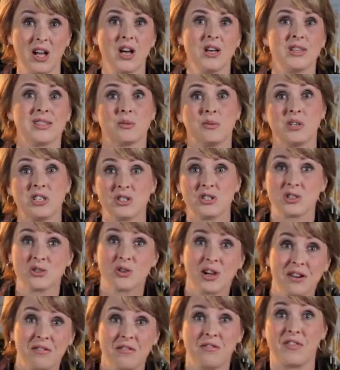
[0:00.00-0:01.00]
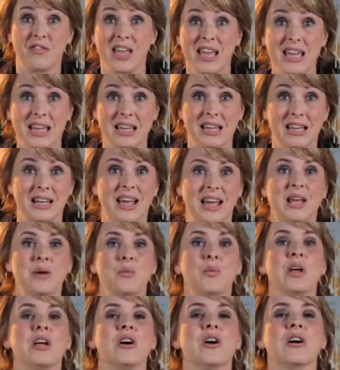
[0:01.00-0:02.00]
So we just try to fake it,
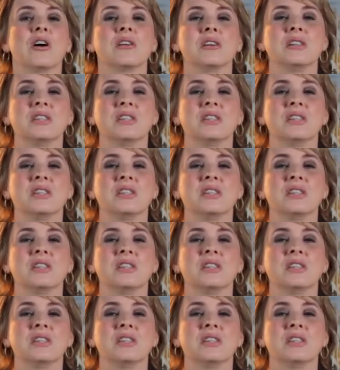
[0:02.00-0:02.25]
and we are